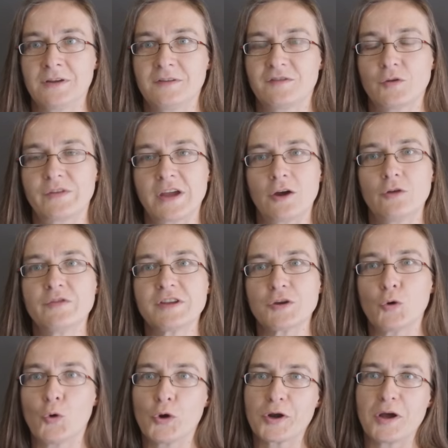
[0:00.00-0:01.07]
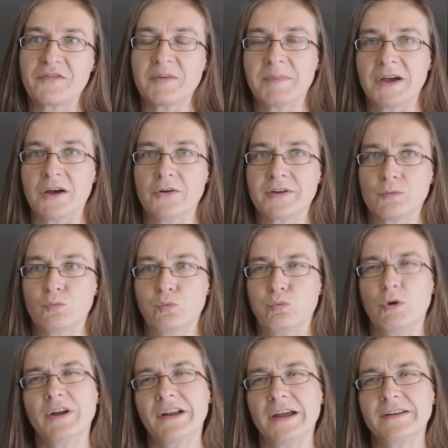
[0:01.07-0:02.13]
So they're on the order of about
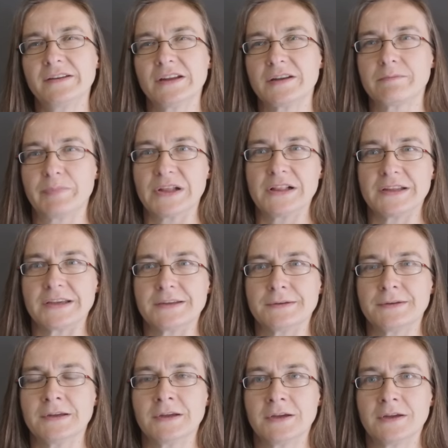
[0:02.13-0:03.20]
one hundred billion